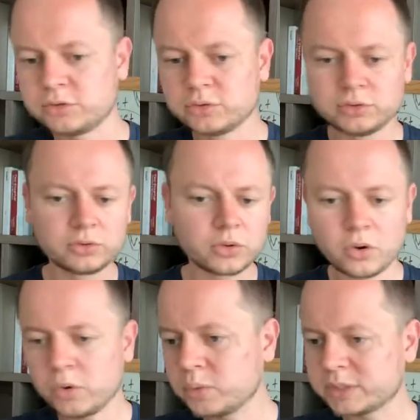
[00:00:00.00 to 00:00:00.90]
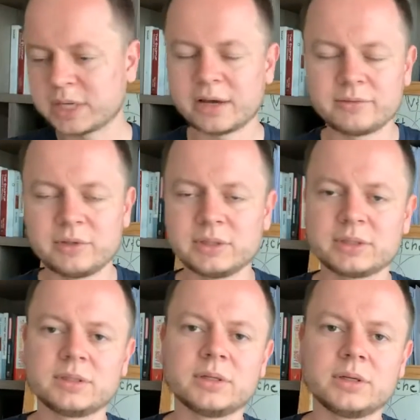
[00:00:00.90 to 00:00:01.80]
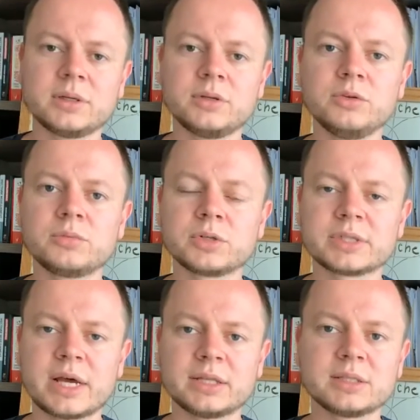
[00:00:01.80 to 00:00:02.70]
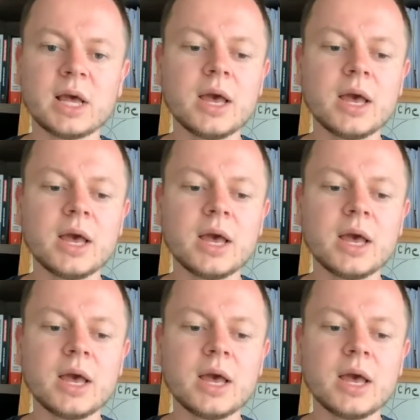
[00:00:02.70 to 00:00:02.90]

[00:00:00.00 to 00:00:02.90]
You always have these numerous hats.